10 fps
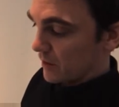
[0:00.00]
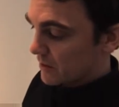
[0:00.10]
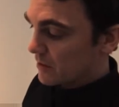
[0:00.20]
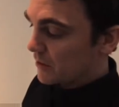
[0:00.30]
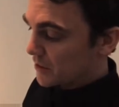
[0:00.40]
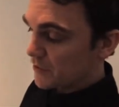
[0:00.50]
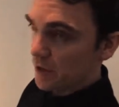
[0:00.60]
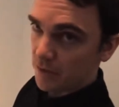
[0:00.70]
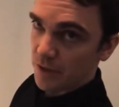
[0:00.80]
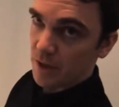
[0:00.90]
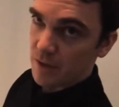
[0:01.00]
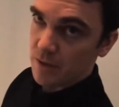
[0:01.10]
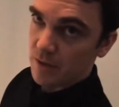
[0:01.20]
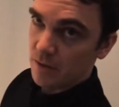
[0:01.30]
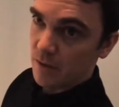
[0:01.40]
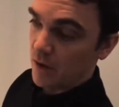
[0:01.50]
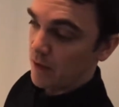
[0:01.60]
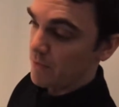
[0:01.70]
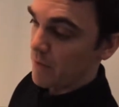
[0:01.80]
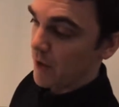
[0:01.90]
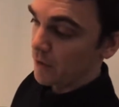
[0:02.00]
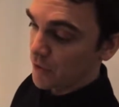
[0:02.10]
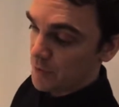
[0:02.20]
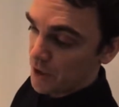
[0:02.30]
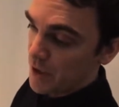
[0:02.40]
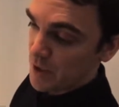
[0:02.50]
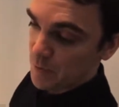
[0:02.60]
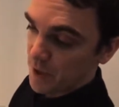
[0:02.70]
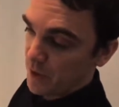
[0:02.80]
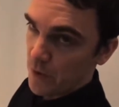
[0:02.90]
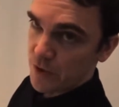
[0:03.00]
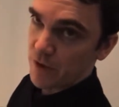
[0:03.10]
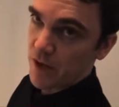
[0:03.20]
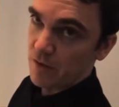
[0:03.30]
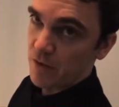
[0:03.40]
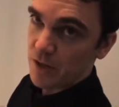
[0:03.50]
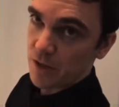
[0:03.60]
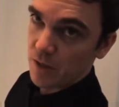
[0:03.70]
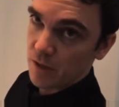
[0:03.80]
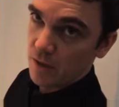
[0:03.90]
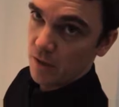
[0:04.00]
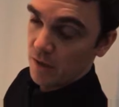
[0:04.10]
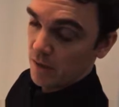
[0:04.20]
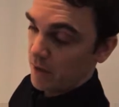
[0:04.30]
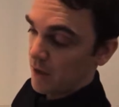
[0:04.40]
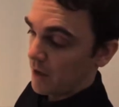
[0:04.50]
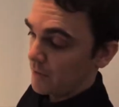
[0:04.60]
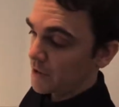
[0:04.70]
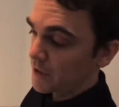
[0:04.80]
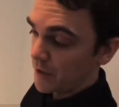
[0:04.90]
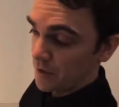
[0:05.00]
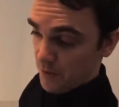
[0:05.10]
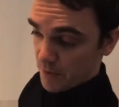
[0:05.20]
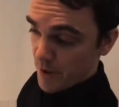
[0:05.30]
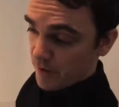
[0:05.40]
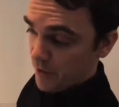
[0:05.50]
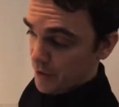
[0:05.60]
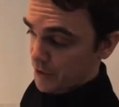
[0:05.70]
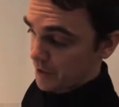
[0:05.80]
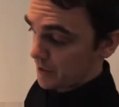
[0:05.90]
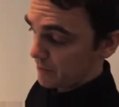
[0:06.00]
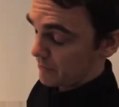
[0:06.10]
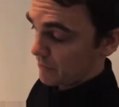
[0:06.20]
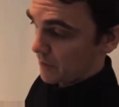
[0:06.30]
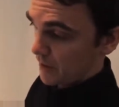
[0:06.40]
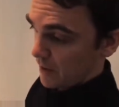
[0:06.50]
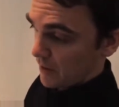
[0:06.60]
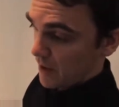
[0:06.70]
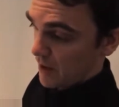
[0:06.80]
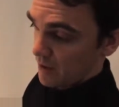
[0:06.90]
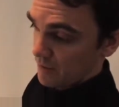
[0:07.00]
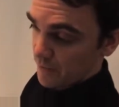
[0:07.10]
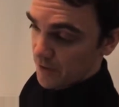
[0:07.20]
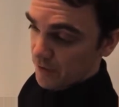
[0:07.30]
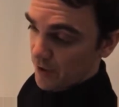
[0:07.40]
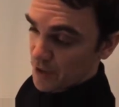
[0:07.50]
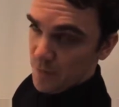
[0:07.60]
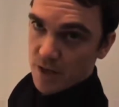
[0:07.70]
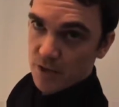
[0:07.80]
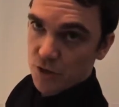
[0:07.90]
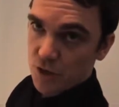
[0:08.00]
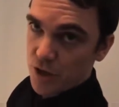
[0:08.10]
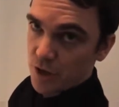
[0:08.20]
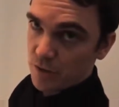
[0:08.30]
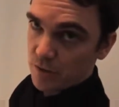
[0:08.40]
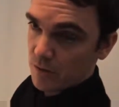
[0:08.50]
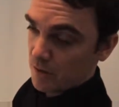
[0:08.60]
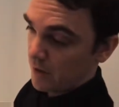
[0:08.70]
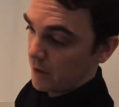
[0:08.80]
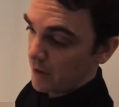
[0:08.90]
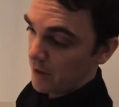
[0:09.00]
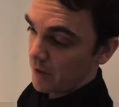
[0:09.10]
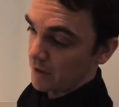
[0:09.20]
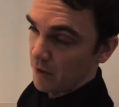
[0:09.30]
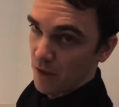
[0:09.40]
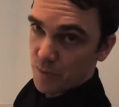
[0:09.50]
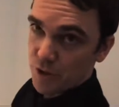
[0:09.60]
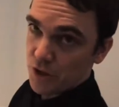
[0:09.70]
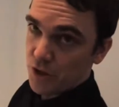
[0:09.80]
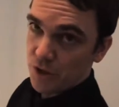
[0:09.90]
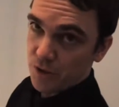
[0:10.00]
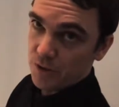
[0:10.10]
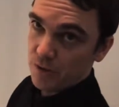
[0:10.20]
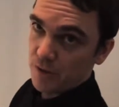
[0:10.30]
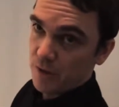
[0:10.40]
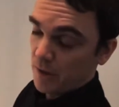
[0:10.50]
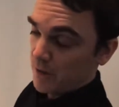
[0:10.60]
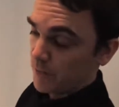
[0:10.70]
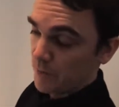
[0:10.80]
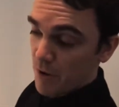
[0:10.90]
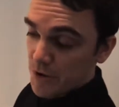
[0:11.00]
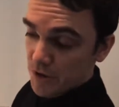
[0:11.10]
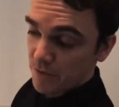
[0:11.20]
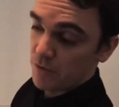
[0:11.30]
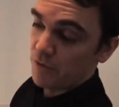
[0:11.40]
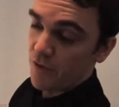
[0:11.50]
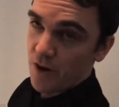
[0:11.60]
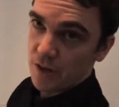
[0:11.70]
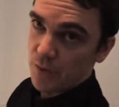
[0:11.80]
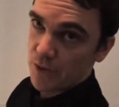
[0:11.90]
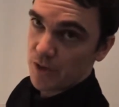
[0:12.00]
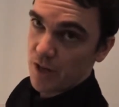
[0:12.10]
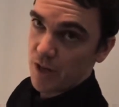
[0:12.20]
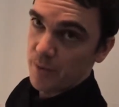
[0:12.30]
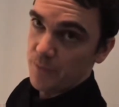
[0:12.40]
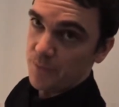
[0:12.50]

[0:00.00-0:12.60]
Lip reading: There's lots of subtle things. Encrypting USB wasn't there in Vista. You can only encrypt the main file system. The device manager's new. The libraries are new. But most of it is refining what's there.